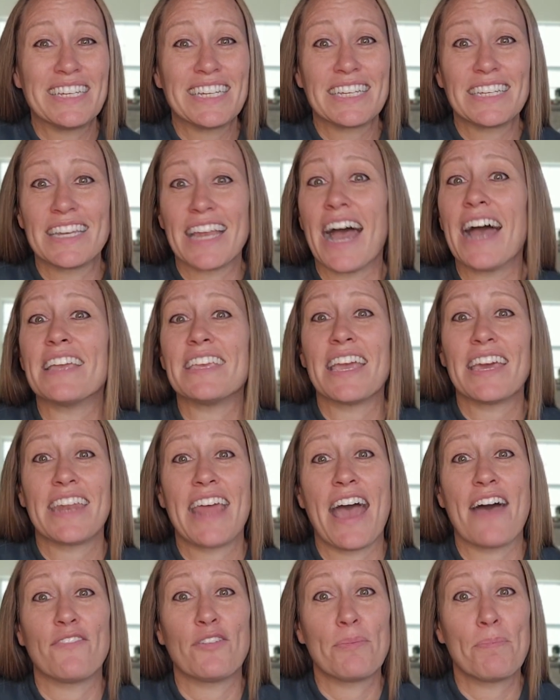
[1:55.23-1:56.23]
did not yet
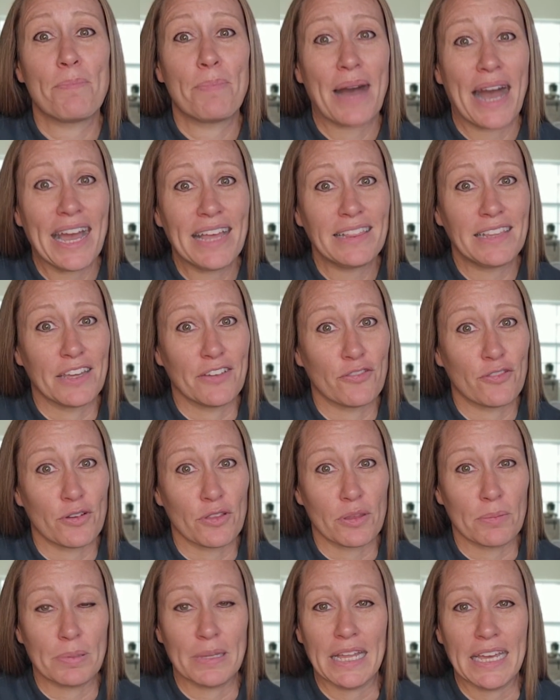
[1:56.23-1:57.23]
have a pilot
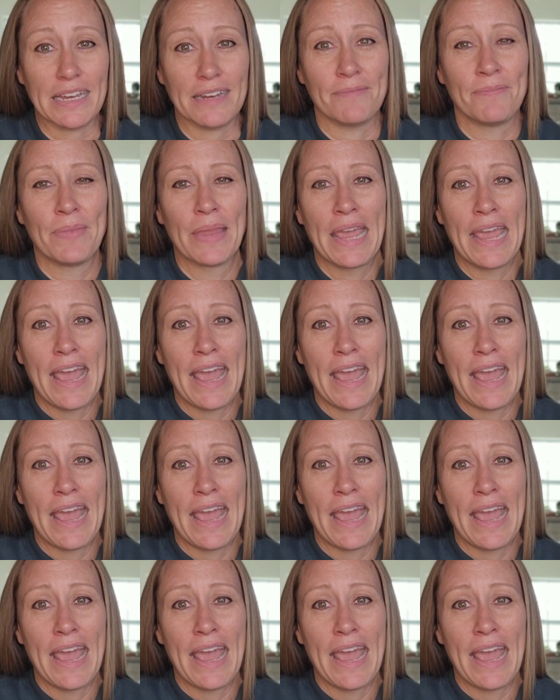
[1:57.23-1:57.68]
for the plane.